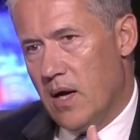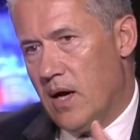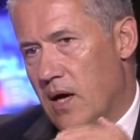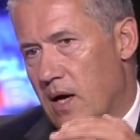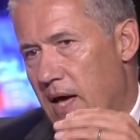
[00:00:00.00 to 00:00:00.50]

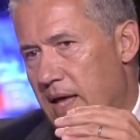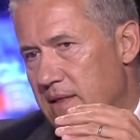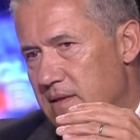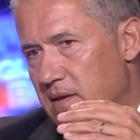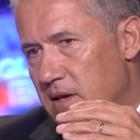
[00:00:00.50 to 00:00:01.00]

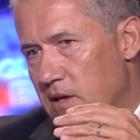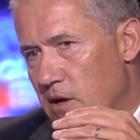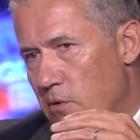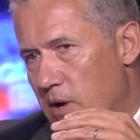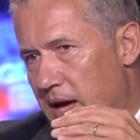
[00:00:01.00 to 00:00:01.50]
And
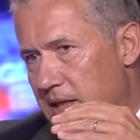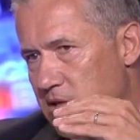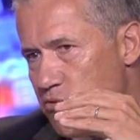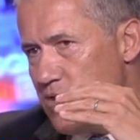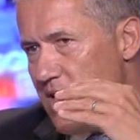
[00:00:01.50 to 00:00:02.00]

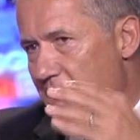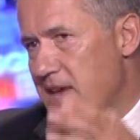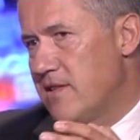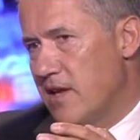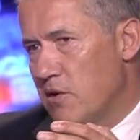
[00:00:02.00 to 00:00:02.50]

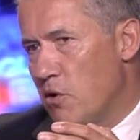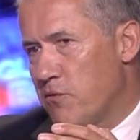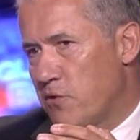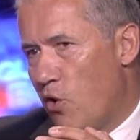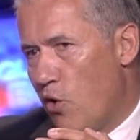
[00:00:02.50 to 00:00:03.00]
creating,
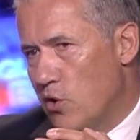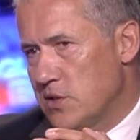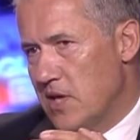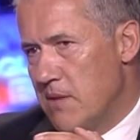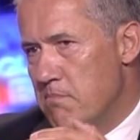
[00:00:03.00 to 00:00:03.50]
of
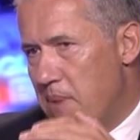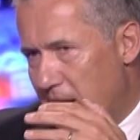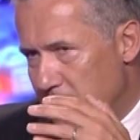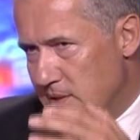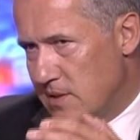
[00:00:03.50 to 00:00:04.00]
course,
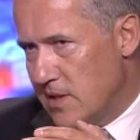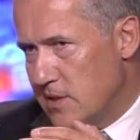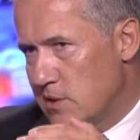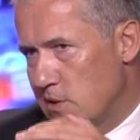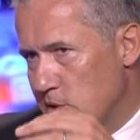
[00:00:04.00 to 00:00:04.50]

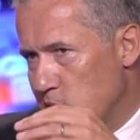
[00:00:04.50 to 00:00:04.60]
imbalances